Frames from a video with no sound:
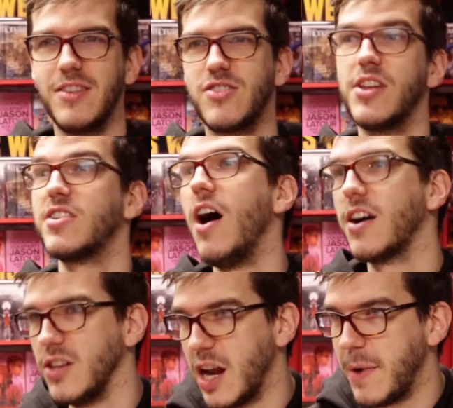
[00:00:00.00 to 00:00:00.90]
So they talk
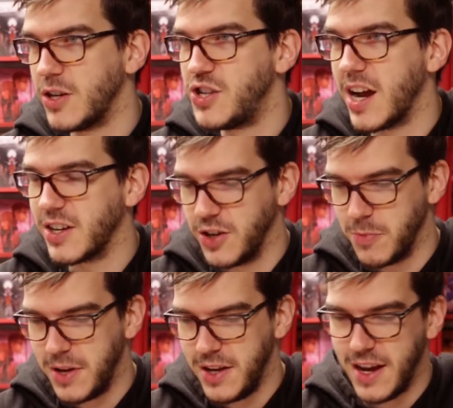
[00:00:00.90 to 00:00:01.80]
a lot about Jack
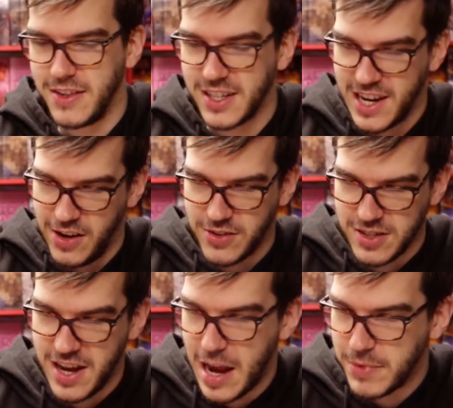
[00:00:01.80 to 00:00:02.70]
Kirby, and the character's
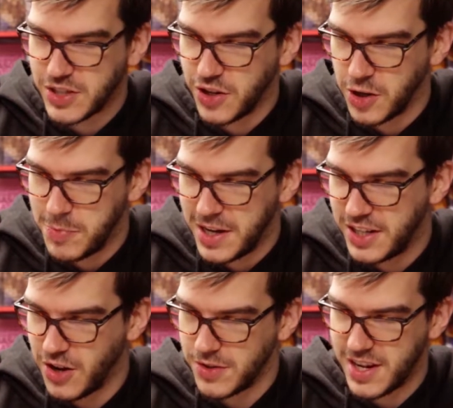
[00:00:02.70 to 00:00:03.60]
name is Kirby, and
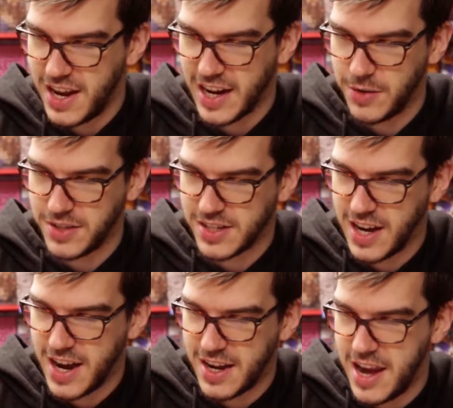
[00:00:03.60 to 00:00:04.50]
he goes to hang out with this
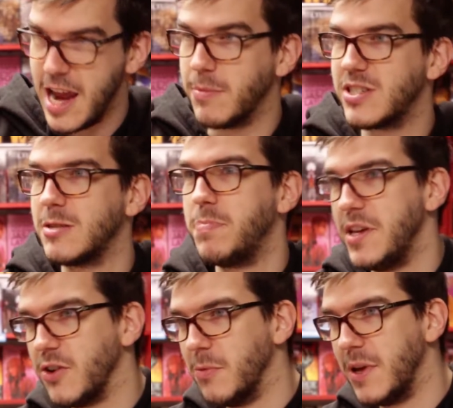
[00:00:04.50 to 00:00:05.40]
guy named
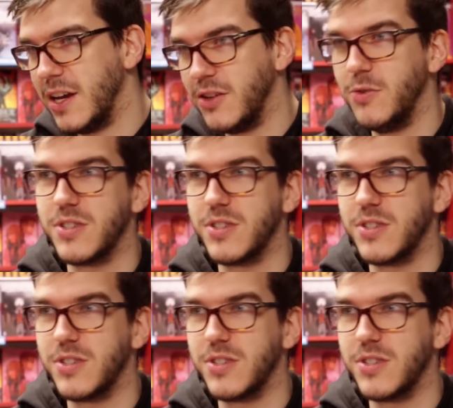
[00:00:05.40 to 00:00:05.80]
Spiegelman, who